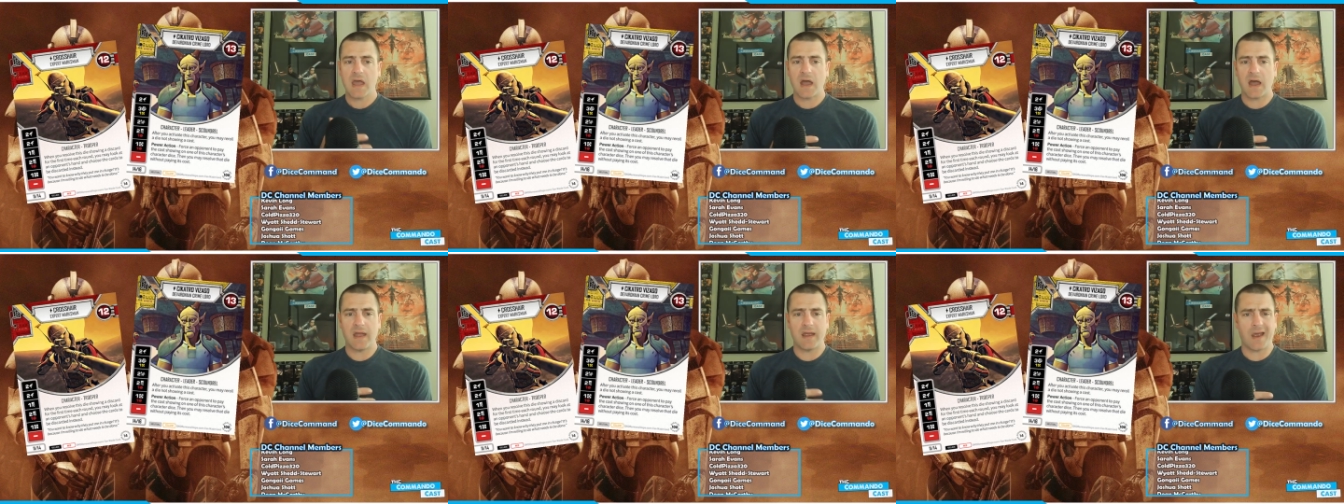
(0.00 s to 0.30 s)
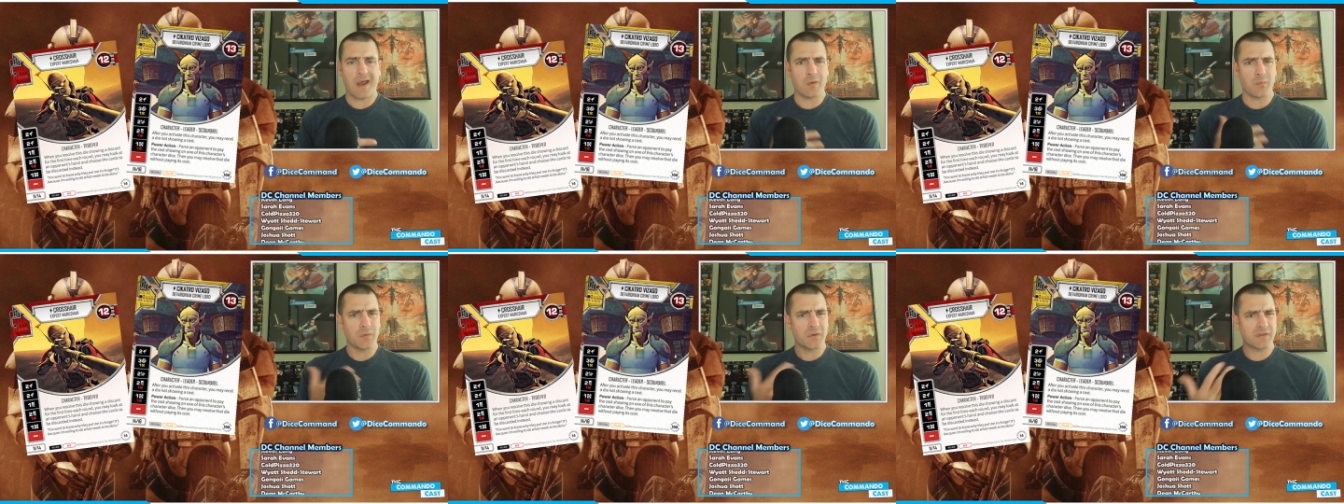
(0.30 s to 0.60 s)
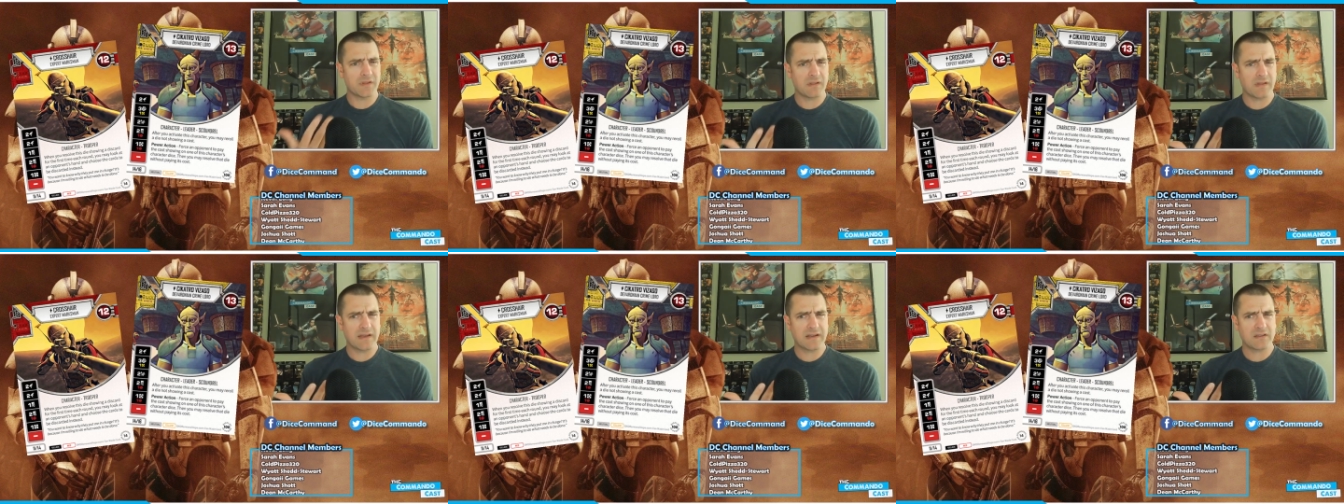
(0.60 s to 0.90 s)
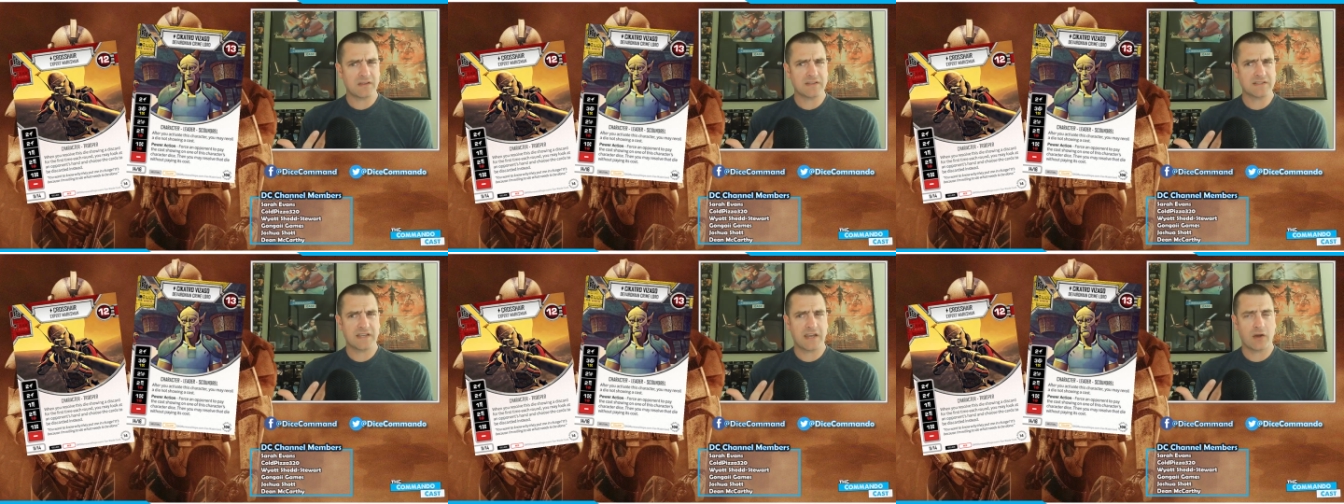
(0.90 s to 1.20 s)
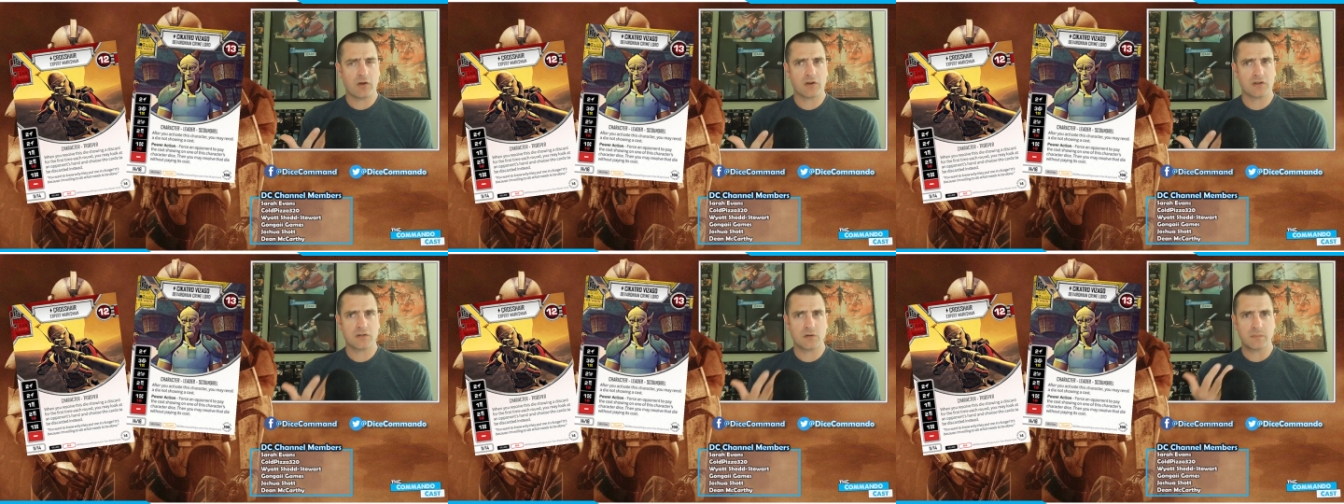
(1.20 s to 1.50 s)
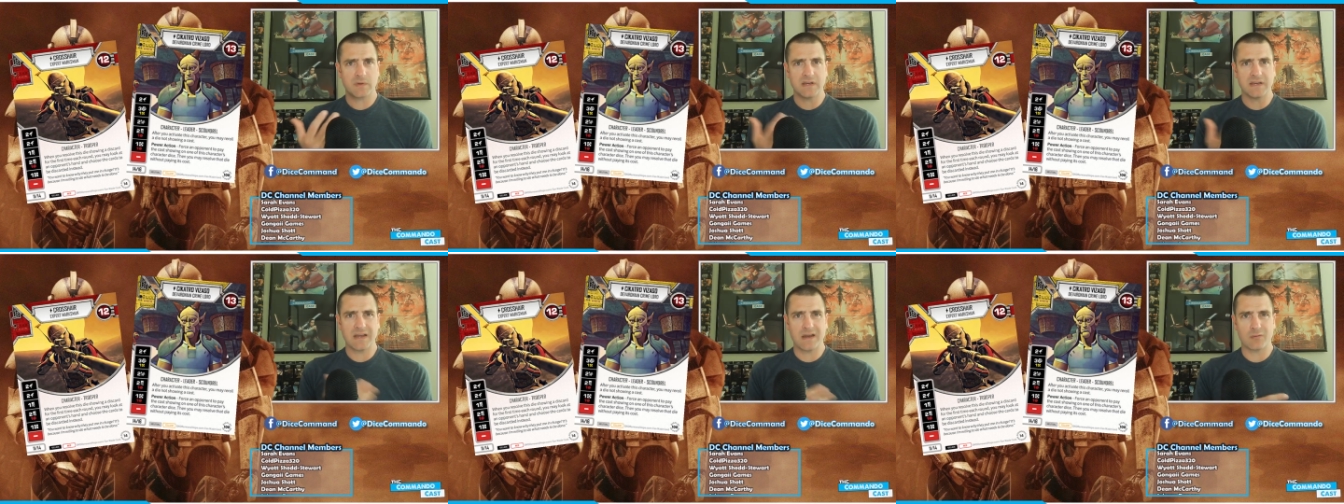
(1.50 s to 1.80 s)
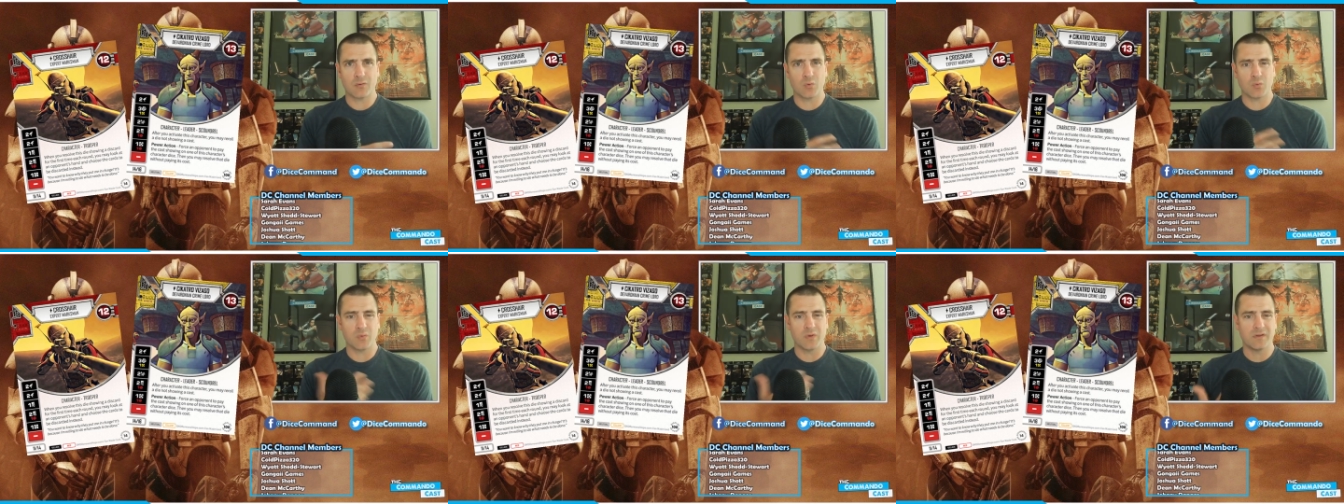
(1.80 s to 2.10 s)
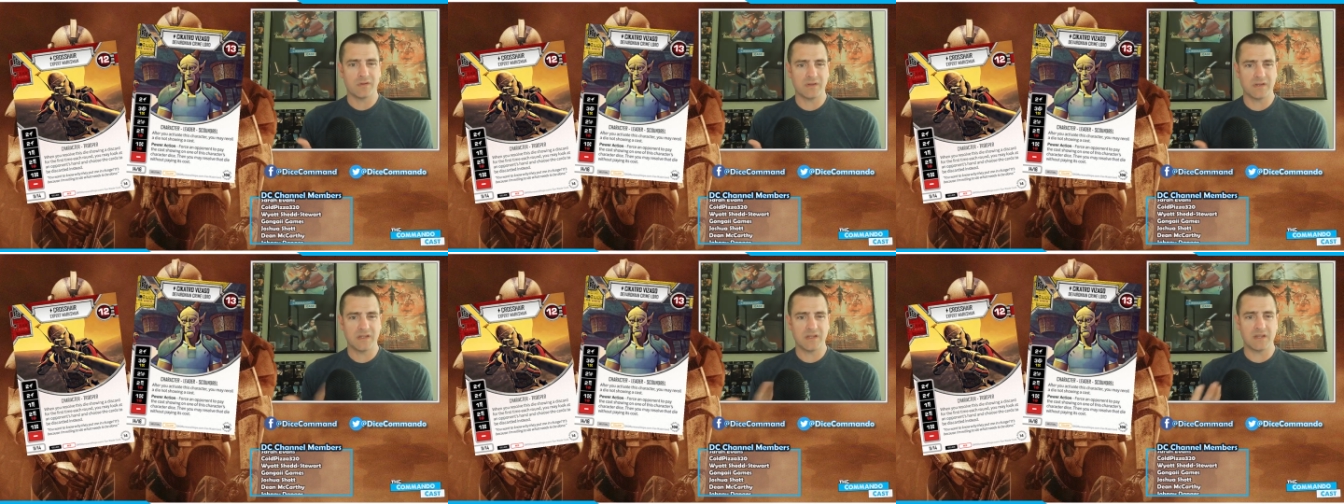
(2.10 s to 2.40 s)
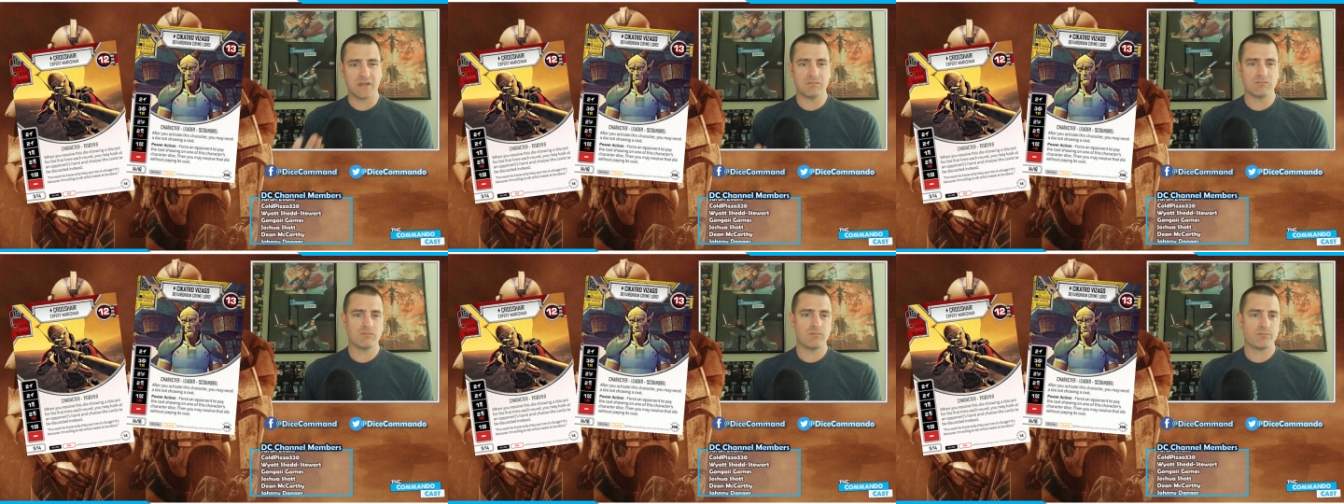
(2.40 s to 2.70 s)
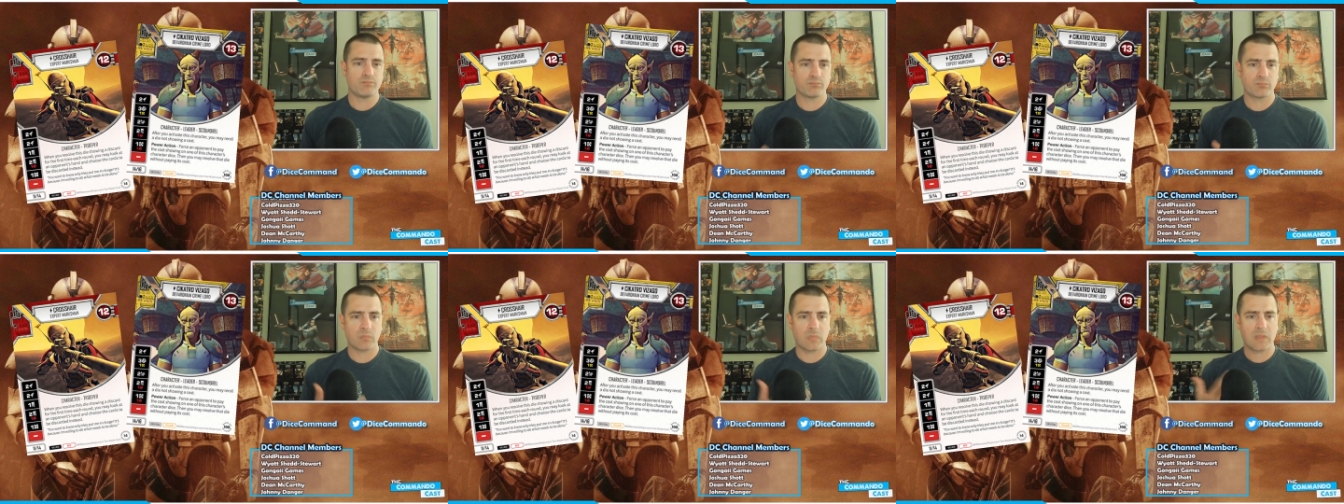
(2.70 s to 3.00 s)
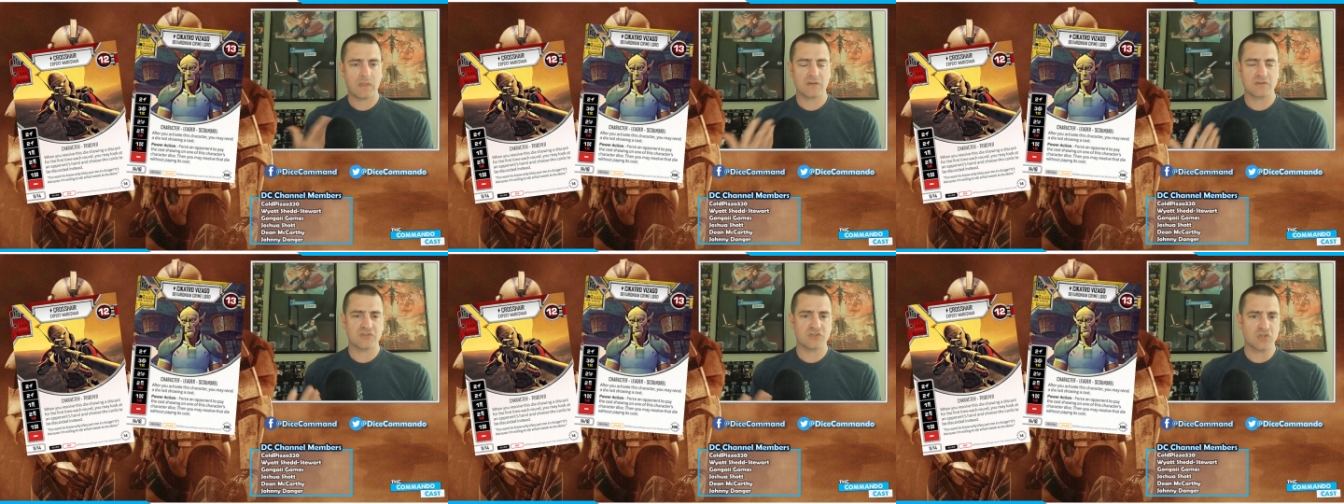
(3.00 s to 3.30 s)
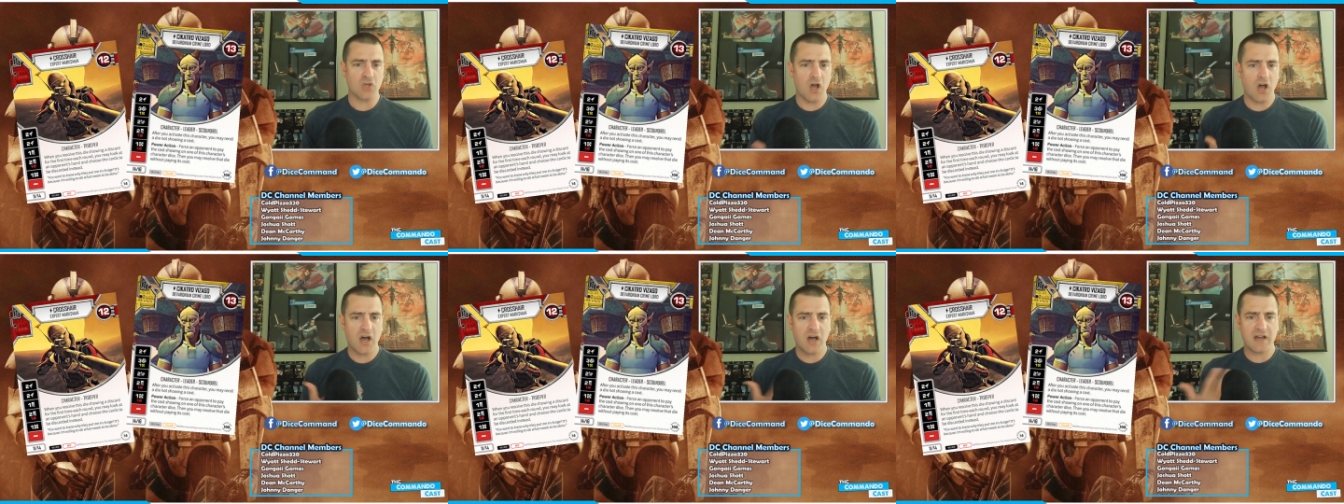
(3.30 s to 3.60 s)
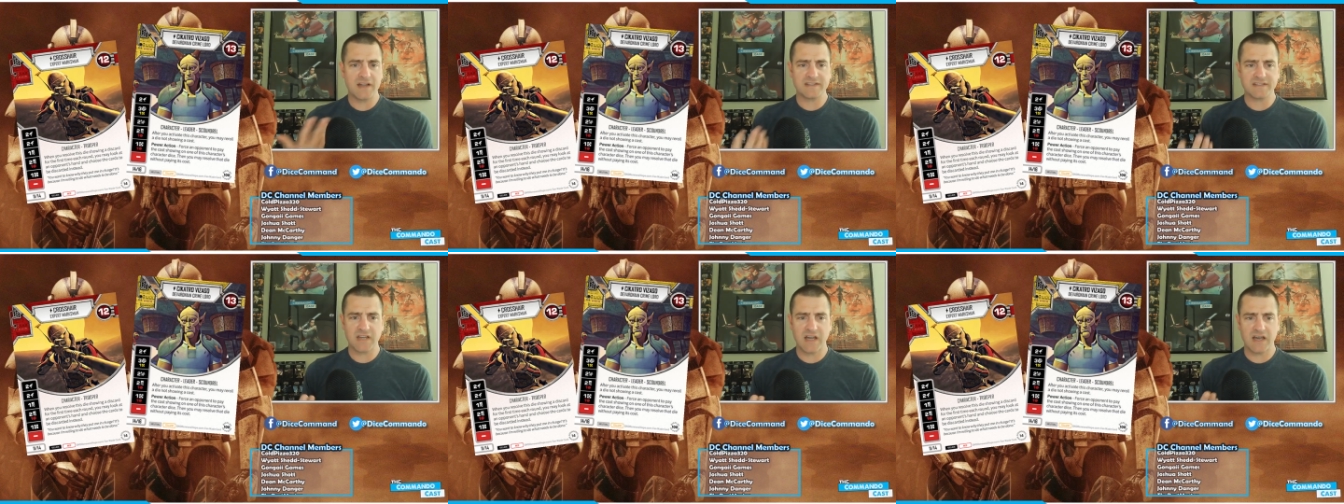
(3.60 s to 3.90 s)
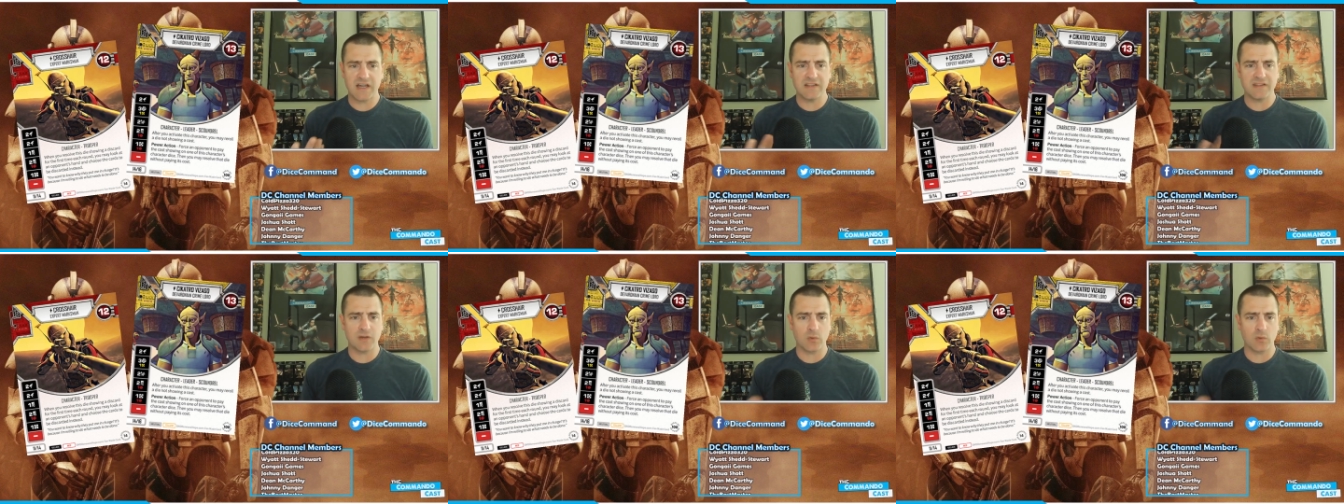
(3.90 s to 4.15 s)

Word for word: I, I really like this character, but he never really saw a ton.